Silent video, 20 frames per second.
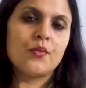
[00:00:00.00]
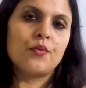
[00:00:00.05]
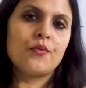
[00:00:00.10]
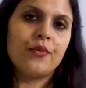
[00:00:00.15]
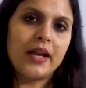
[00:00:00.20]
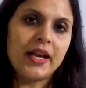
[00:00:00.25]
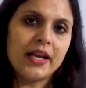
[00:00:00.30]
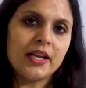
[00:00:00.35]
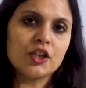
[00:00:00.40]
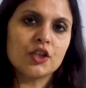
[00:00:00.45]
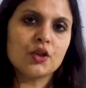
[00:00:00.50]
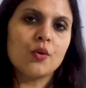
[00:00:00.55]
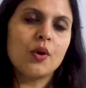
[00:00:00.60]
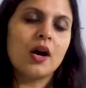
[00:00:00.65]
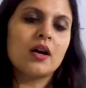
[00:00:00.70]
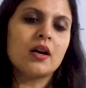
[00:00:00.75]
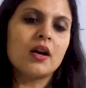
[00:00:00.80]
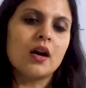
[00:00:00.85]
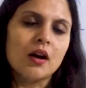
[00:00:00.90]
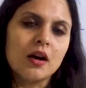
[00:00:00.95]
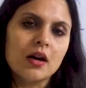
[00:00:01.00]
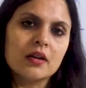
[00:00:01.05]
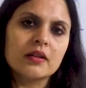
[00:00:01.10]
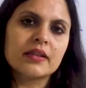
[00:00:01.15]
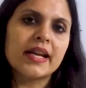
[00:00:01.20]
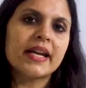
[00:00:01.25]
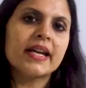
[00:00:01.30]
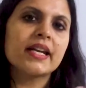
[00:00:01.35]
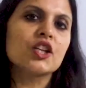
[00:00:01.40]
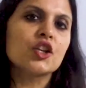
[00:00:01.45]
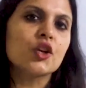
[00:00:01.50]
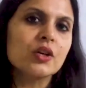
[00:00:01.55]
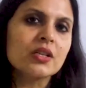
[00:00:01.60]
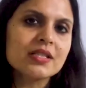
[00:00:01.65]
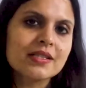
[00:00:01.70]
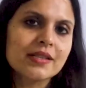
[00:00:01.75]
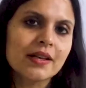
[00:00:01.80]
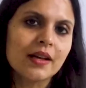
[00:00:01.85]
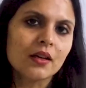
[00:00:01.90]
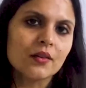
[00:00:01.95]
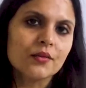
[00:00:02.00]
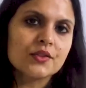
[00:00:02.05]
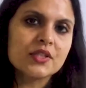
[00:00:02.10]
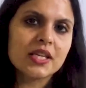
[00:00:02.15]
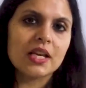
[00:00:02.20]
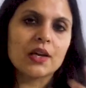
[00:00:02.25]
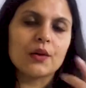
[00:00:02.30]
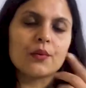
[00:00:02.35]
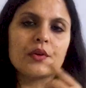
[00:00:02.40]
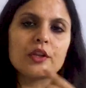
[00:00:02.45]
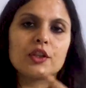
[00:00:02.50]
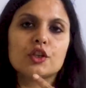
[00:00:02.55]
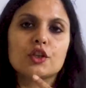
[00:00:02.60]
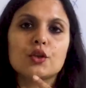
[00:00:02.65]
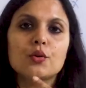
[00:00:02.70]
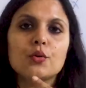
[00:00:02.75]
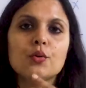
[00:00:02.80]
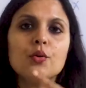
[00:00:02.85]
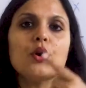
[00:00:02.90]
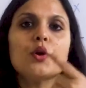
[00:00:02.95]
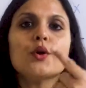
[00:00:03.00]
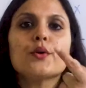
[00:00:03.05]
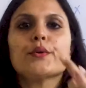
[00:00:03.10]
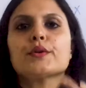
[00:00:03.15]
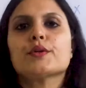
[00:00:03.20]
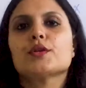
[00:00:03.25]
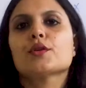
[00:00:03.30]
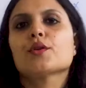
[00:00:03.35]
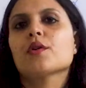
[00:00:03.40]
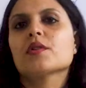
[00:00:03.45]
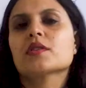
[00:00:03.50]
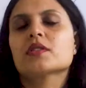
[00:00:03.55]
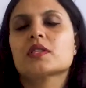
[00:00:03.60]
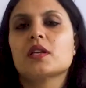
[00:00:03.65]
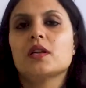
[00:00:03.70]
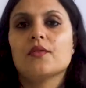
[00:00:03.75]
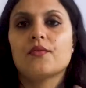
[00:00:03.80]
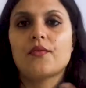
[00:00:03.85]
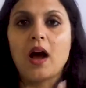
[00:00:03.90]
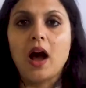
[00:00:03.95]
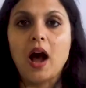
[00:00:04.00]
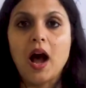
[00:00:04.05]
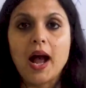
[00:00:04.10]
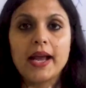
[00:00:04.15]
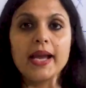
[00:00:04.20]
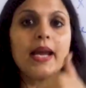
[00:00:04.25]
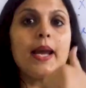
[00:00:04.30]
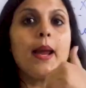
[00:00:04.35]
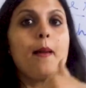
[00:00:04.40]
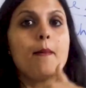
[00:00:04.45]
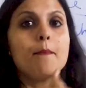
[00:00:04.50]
When you are hurting yourself, see, with you, yourself, I,